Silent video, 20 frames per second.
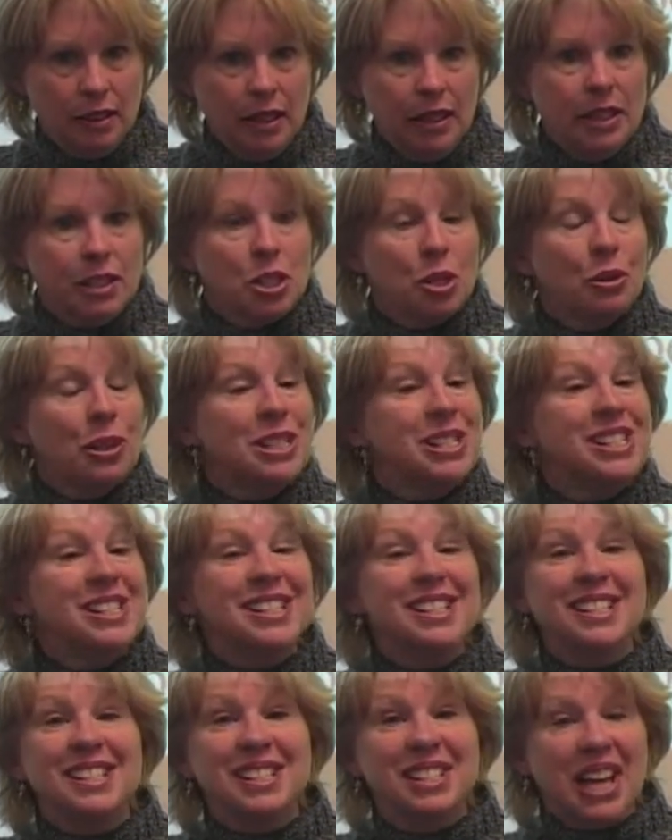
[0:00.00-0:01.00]
So this is
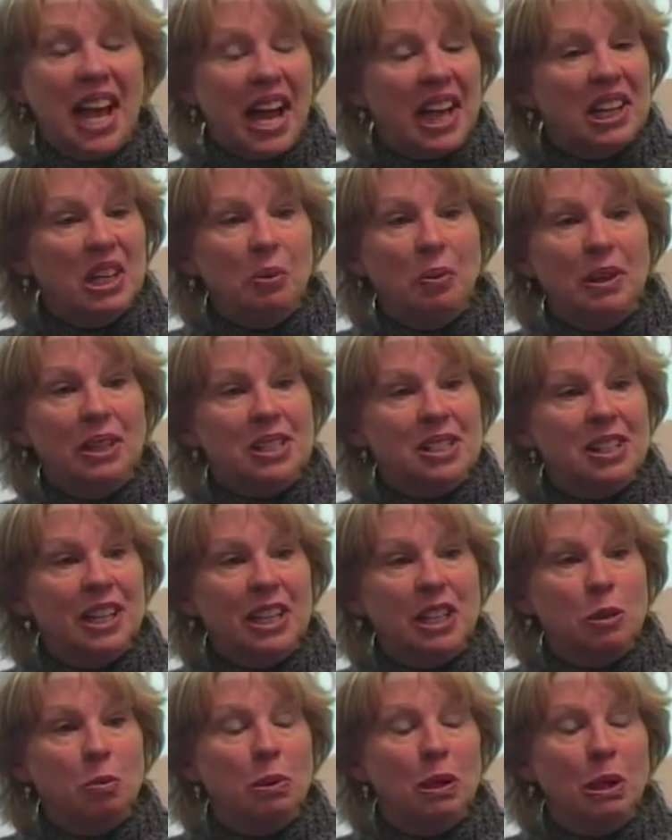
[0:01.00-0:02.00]
exactly what it's
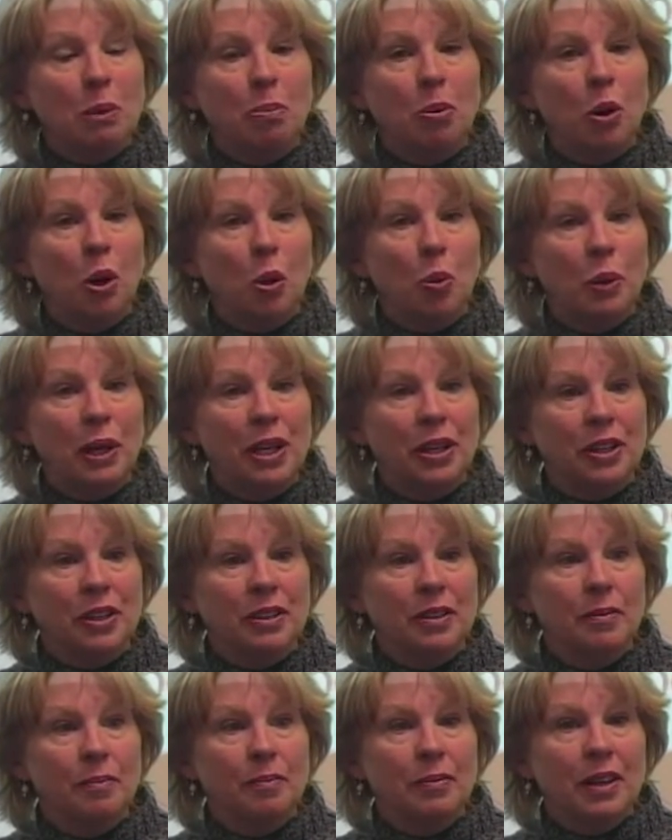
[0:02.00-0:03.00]
like to be a poor reader.
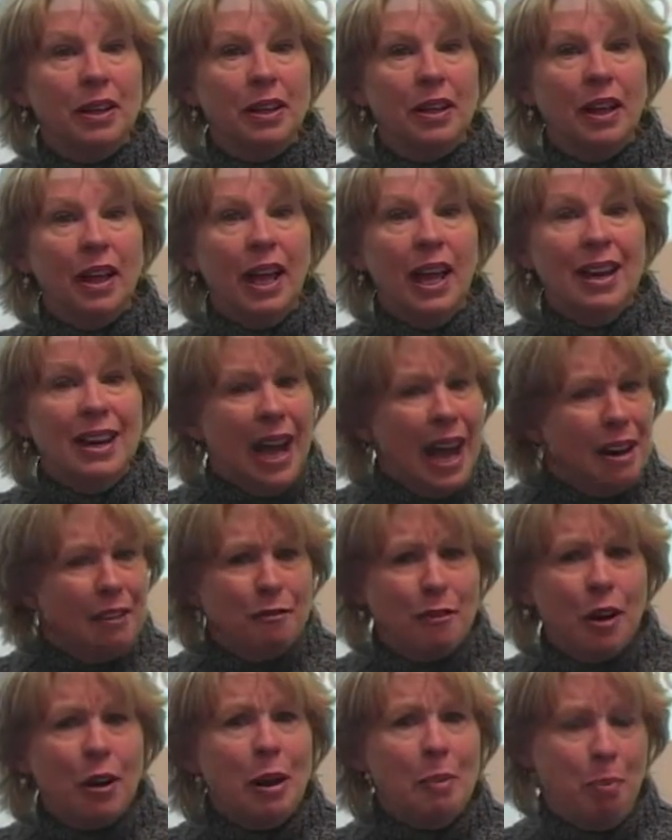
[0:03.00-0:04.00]
And not a
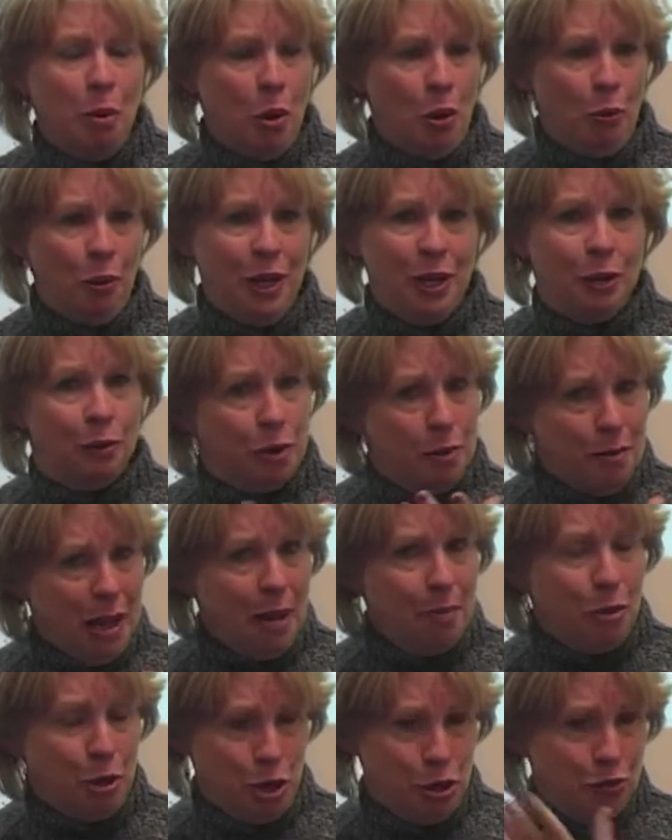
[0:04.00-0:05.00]
very poor reader.
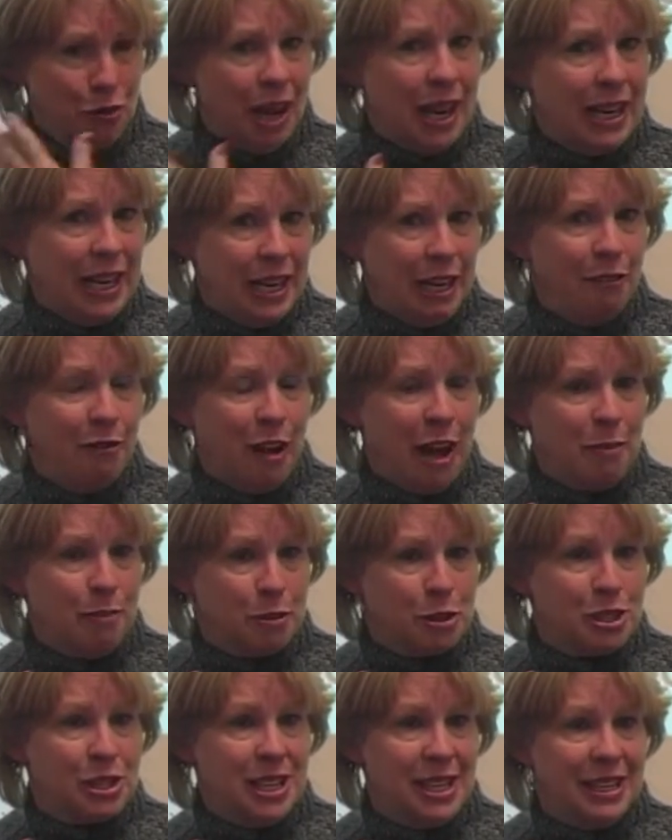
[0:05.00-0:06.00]
Remember, you've got
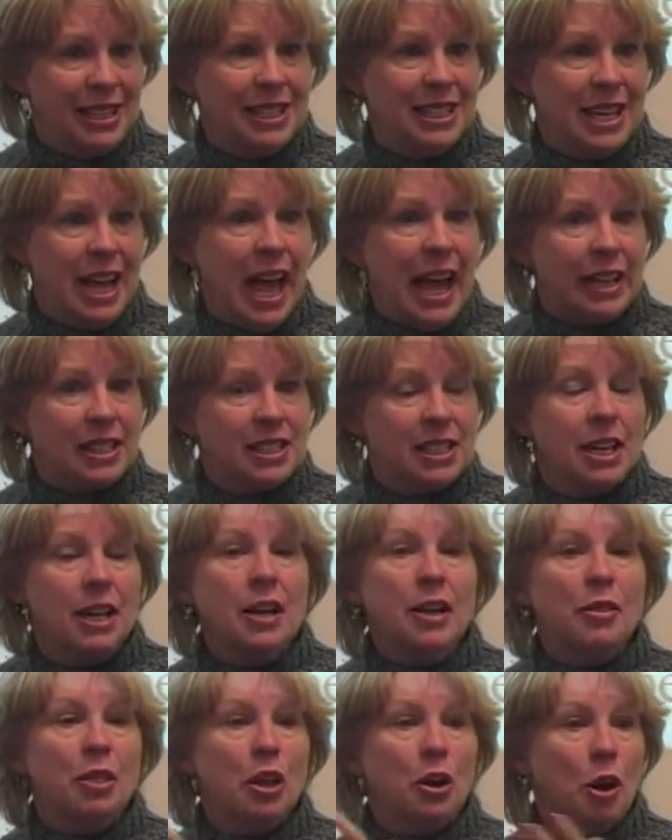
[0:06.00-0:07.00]
85% of the text.
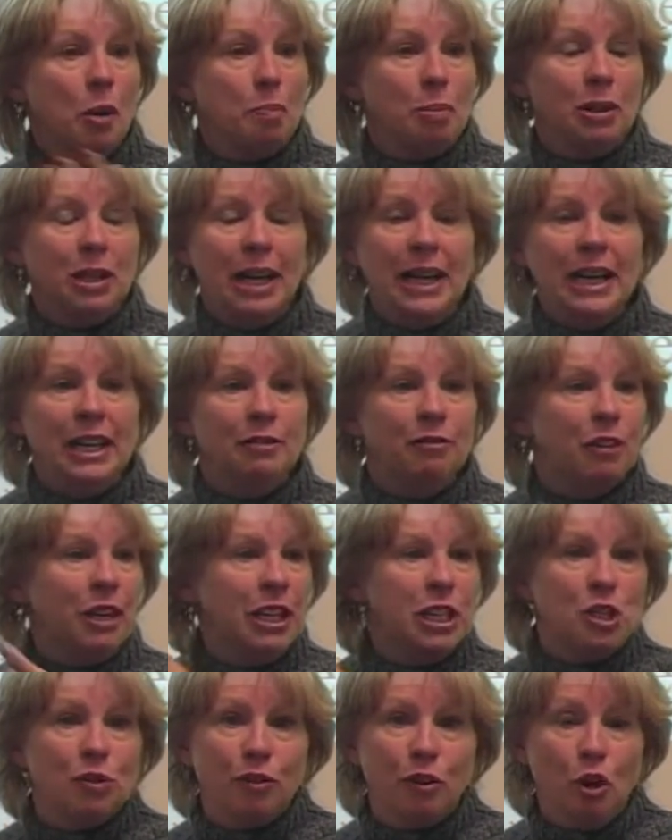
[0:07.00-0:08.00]
There are plenty of
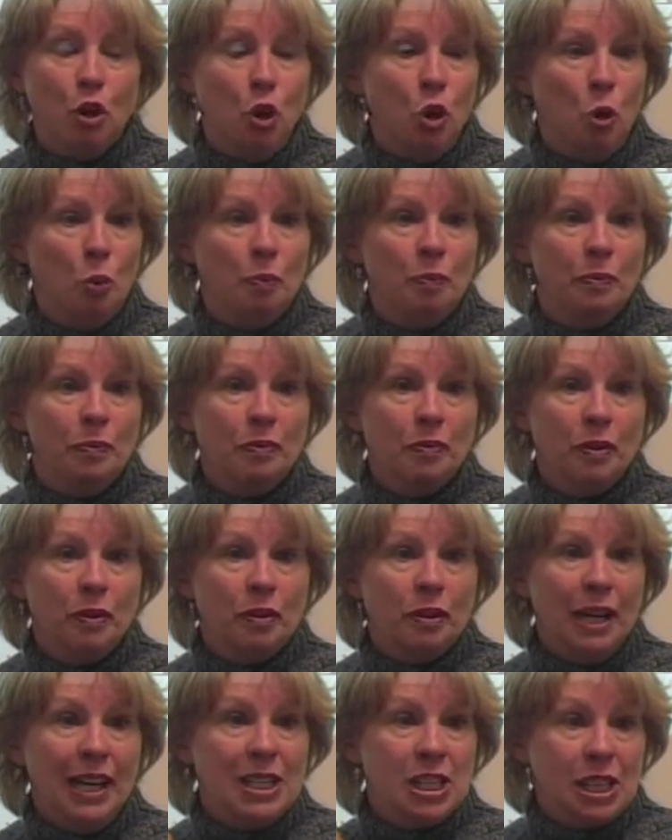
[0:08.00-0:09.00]
kids for whom it's a